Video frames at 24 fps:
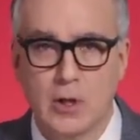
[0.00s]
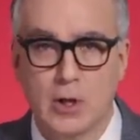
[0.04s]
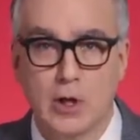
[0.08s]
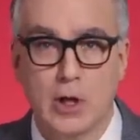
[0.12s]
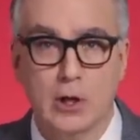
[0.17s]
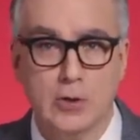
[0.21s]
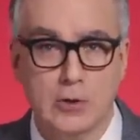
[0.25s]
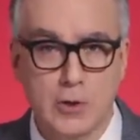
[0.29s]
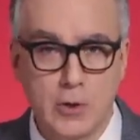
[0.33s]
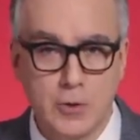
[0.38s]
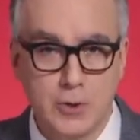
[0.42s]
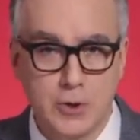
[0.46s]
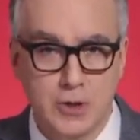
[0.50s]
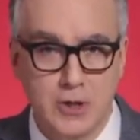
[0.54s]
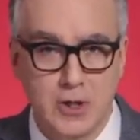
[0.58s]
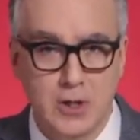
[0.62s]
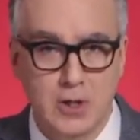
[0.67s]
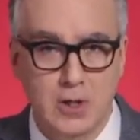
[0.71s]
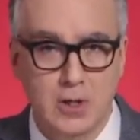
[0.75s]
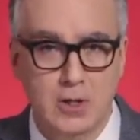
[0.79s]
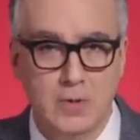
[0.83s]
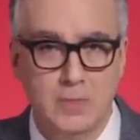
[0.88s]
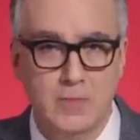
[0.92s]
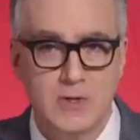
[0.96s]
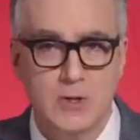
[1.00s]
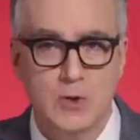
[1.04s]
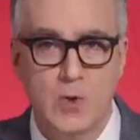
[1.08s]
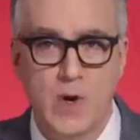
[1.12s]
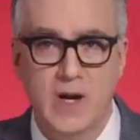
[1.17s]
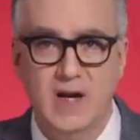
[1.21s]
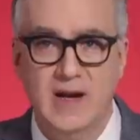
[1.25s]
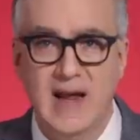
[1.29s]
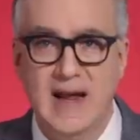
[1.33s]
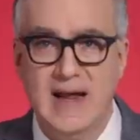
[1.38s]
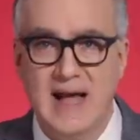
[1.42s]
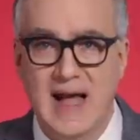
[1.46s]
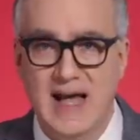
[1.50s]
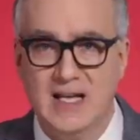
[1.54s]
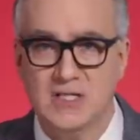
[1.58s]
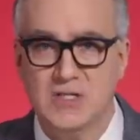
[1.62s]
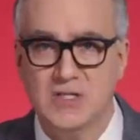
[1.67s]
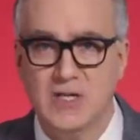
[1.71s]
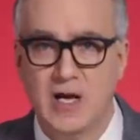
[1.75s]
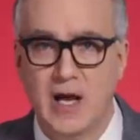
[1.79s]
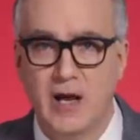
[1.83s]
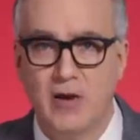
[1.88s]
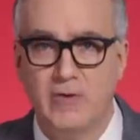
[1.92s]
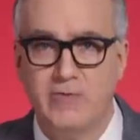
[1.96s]
Collusion between a
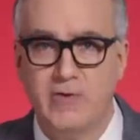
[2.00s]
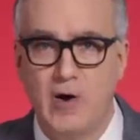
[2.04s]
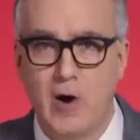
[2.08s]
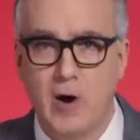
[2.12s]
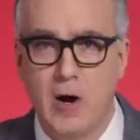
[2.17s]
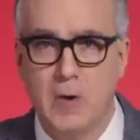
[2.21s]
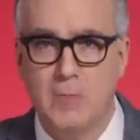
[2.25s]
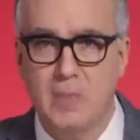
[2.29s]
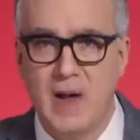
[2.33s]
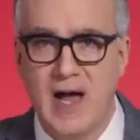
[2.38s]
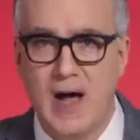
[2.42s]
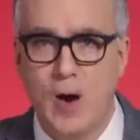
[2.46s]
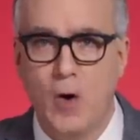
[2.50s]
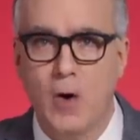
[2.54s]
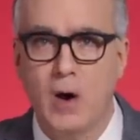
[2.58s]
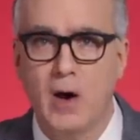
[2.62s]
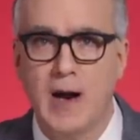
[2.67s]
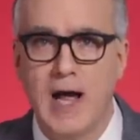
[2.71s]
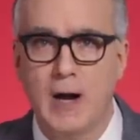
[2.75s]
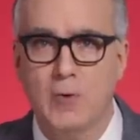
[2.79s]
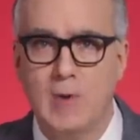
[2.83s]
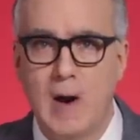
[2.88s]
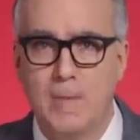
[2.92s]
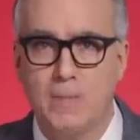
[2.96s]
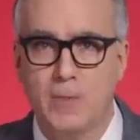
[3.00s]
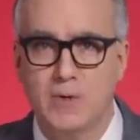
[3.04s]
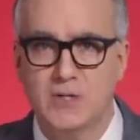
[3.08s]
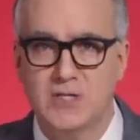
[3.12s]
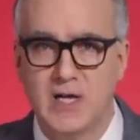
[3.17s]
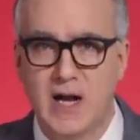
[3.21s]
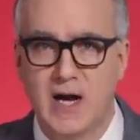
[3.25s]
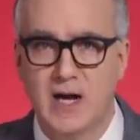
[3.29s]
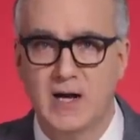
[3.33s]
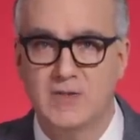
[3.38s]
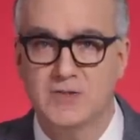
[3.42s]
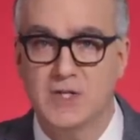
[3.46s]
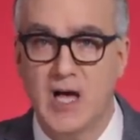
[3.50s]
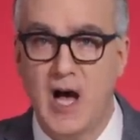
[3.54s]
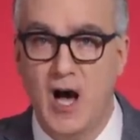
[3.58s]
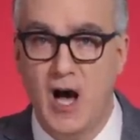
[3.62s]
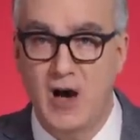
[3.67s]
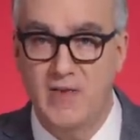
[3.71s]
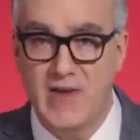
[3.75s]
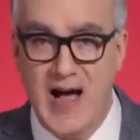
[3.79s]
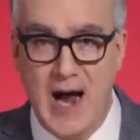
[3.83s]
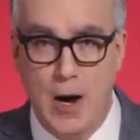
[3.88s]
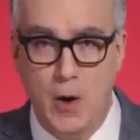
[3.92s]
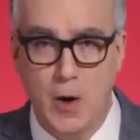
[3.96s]
hostile foreign power and representatives
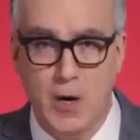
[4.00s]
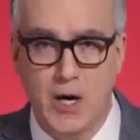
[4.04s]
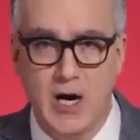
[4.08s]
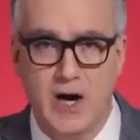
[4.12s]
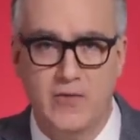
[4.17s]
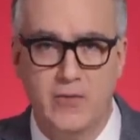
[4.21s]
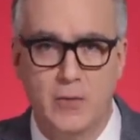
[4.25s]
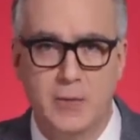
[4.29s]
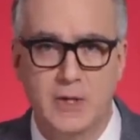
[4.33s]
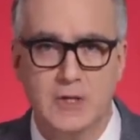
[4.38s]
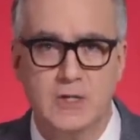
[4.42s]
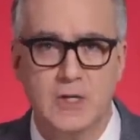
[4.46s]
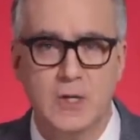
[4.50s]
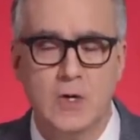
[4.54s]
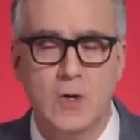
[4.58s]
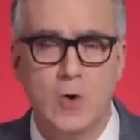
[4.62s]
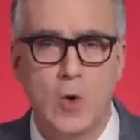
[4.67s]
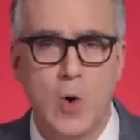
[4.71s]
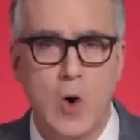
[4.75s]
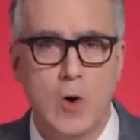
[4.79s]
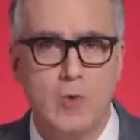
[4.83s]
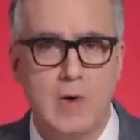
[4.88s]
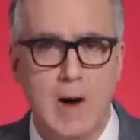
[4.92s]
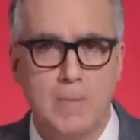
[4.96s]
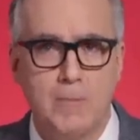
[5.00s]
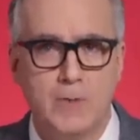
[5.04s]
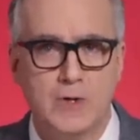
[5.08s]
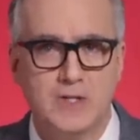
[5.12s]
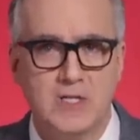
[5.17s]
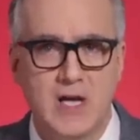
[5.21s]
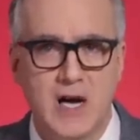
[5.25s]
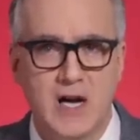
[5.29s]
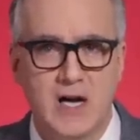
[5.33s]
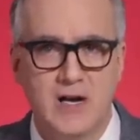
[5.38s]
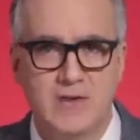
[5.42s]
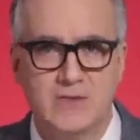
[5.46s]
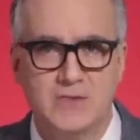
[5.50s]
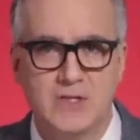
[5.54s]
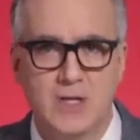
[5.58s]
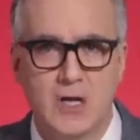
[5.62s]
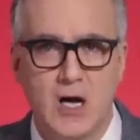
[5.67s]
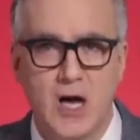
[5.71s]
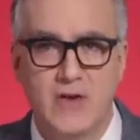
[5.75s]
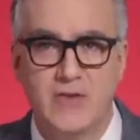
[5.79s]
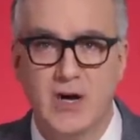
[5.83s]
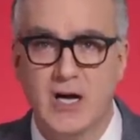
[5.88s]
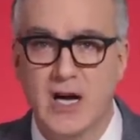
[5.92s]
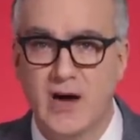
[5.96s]
of our government, or representatives
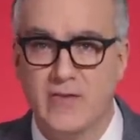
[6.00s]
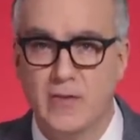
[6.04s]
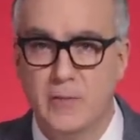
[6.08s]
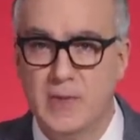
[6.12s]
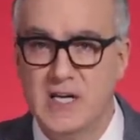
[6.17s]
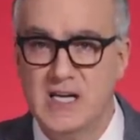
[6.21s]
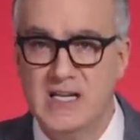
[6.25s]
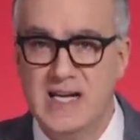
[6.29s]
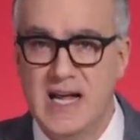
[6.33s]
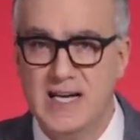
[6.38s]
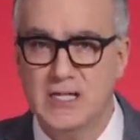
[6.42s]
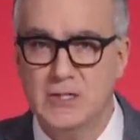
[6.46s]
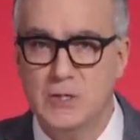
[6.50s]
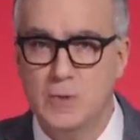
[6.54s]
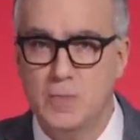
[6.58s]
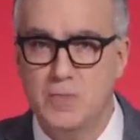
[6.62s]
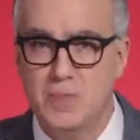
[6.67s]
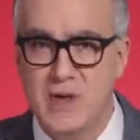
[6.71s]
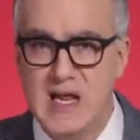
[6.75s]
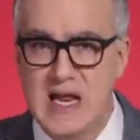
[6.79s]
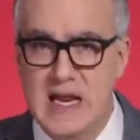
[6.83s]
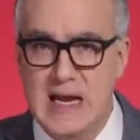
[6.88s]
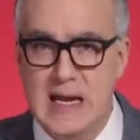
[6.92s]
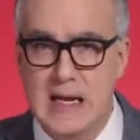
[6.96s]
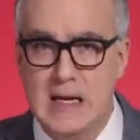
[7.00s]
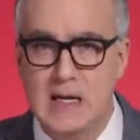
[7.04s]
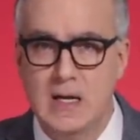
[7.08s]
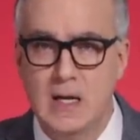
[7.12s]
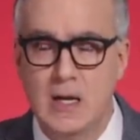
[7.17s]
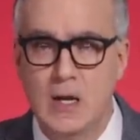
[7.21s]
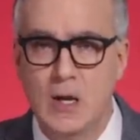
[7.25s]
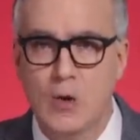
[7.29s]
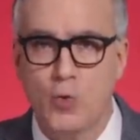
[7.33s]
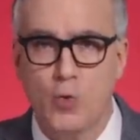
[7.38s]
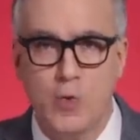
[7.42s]
of a government yet to be,